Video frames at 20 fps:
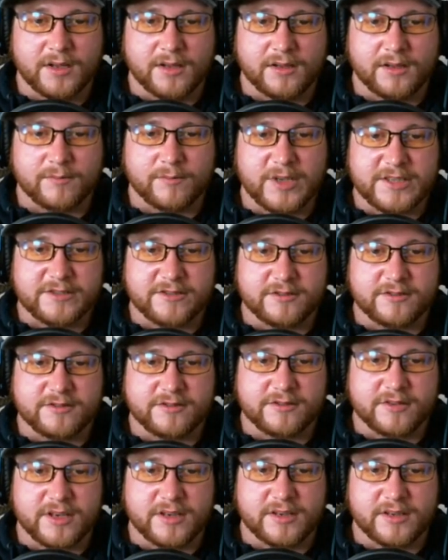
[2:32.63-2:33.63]
Make sure you
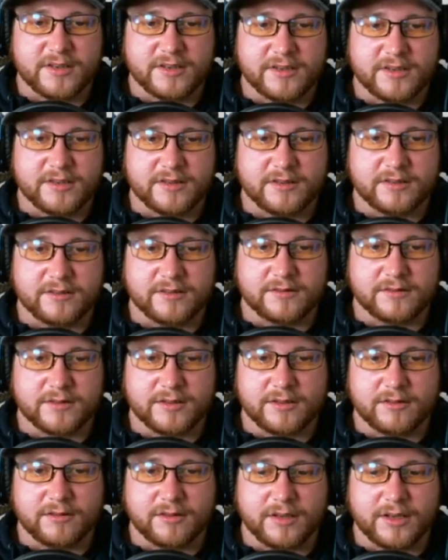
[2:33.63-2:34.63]
try and hit the
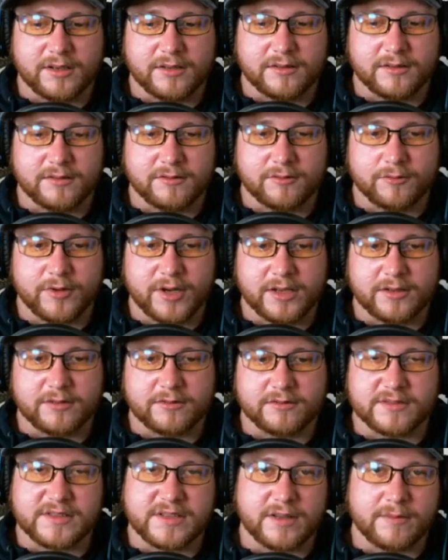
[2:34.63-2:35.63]
little
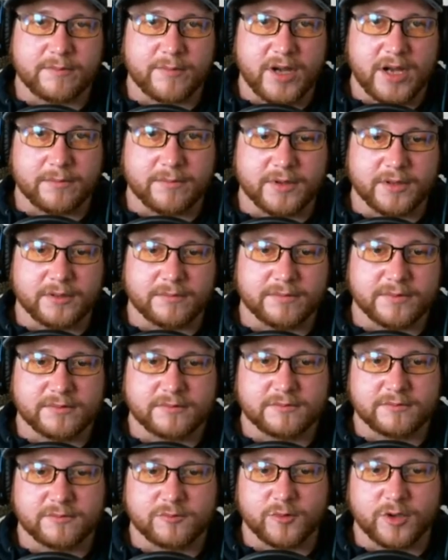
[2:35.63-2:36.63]
reticles that pop up
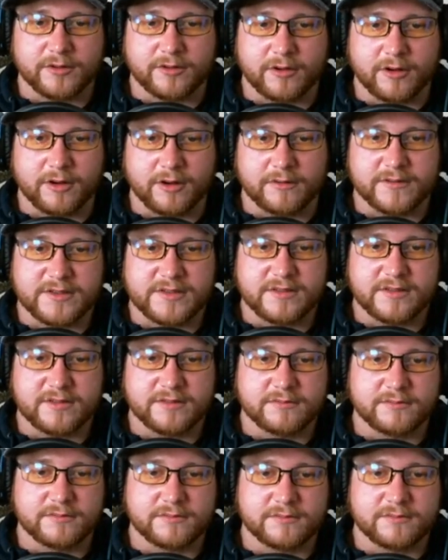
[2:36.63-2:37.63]
while you're harvesting.